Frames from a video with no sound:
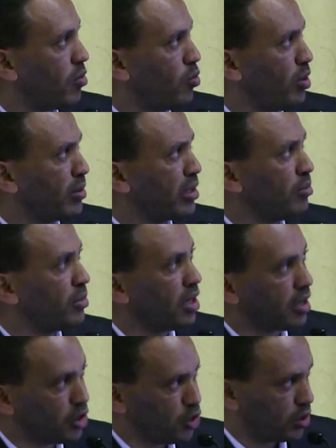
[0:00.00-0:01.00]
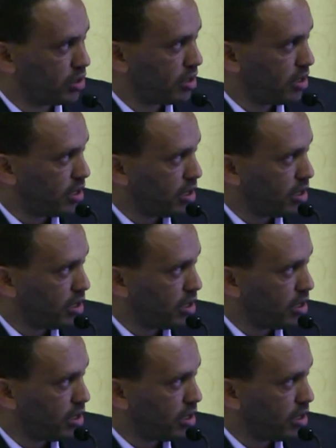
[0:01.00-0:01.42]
When we came to the region,